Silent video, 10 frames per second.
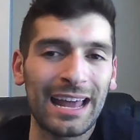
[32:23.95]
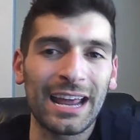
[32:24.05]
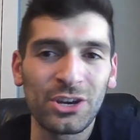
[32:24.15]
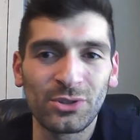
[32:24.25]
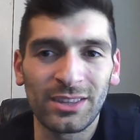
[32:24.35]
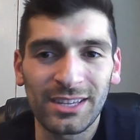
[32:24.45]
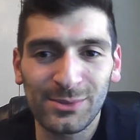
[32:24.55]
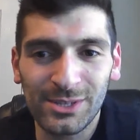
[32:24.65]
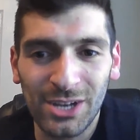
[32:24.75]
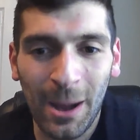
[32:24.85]
I knew that
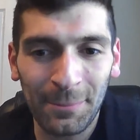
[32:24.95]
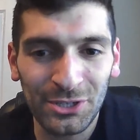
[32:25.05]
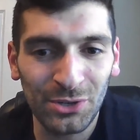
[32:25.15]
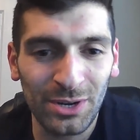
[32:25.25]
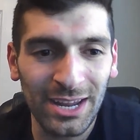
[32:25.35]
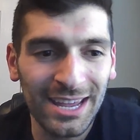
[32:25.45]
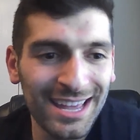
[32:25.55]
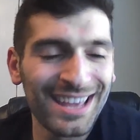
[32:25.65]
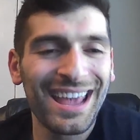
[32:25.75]
this was an opportunity,